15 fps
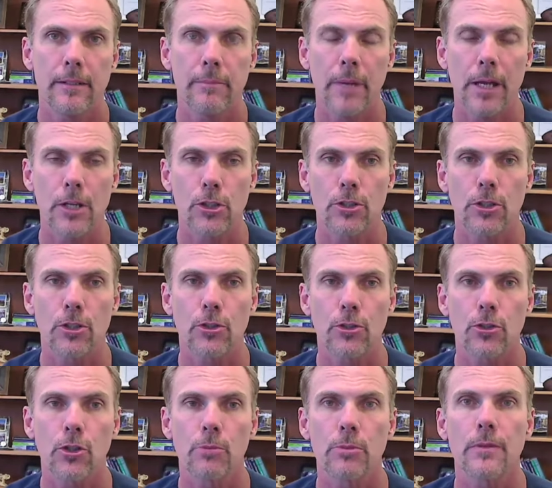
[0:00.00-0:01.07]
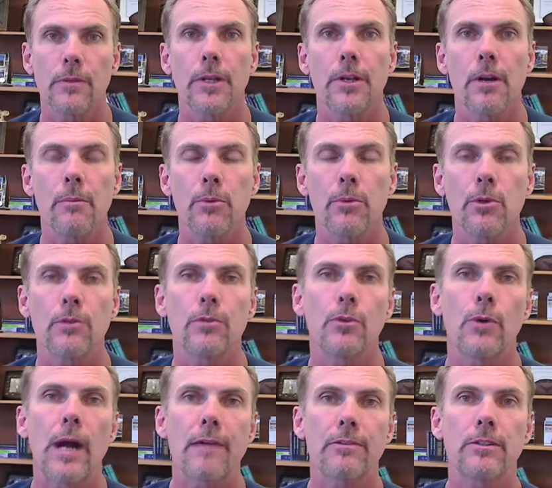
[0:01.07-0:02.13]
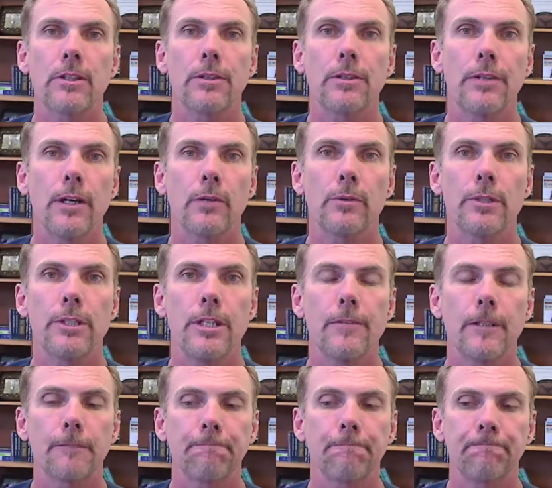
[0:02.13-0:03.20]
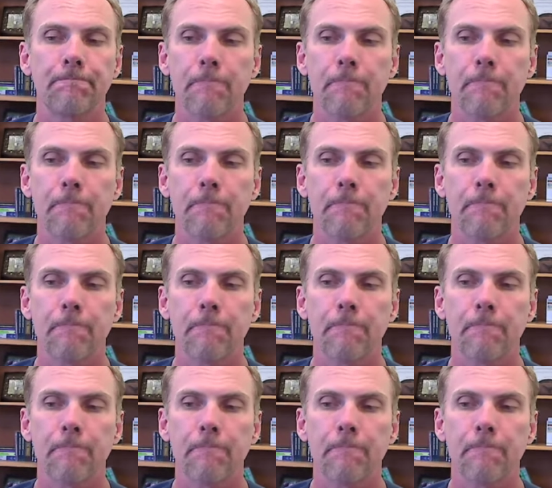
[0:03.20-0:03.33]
patients in terms of the number of grafts that they're receiving.